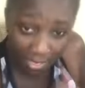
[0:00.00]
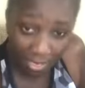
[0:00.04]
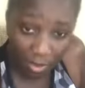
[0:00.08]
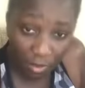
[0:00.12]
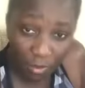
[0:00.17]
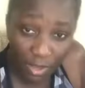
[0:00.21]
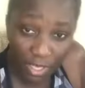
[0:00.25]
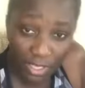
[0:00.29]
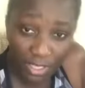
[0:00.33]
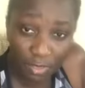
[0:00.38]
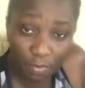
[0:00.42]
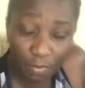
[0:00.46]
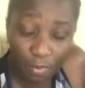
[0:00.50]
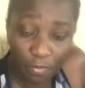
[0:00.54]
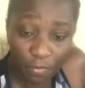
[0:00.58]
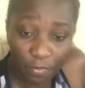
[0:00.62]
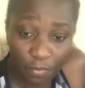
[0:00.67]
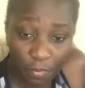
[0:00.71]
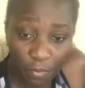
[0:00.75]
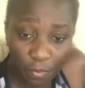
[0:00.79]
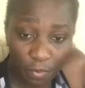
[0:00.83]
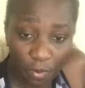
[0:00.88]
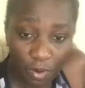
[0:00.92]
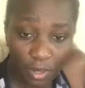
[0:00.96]
ones
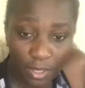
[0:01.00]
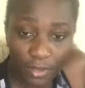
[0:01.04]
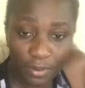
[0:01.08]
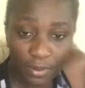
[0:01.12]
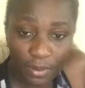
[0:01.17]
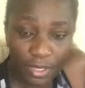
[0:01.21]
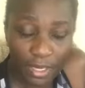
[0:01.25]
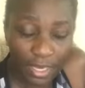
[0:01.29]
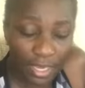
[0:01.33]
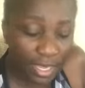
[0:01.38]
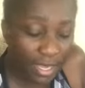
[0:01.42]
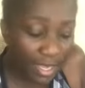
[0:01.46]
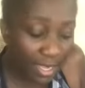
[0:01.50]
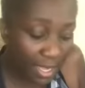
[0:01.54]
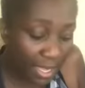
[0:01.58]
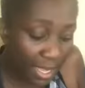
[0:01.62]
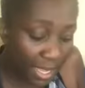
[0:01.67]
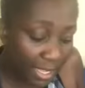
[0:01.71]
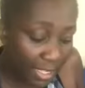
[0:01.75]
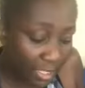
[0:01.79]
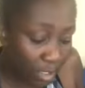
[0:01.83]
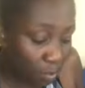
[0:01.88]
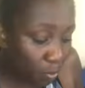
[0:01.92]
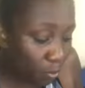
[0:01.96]
before.
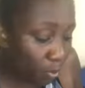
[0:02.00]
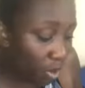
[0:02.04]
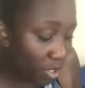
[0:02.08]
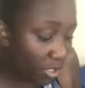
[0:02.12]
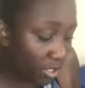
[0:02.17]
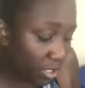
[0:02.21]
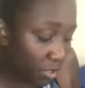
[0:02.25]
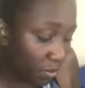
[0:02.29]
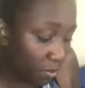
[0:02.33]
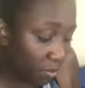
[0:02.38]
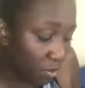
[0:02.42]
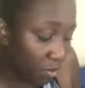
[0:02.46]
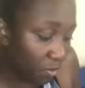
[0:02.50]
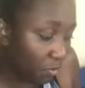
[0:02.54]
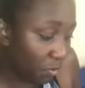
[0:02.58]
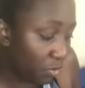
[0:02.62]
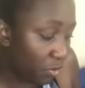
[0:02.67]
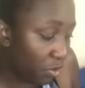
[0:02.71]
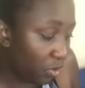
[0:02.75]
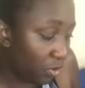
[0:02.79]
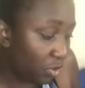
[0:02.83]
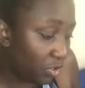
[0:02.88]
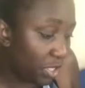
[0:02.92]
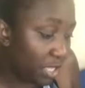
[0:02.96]
It's possible for
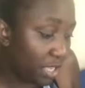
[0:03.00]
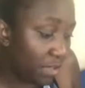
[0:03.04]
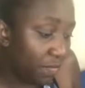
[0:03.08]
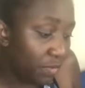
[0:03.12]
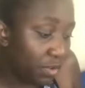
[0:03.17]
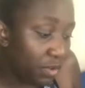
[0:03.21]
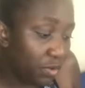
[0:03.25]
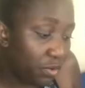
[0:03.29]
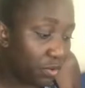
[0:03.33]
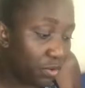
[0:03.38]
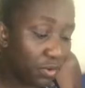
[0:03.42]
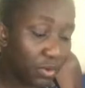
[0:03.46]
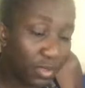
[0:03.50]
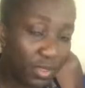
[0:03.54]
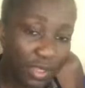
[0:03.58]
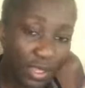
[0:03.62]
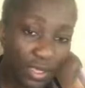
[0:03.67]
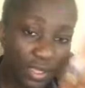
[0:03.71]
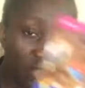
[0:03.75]
you to even do these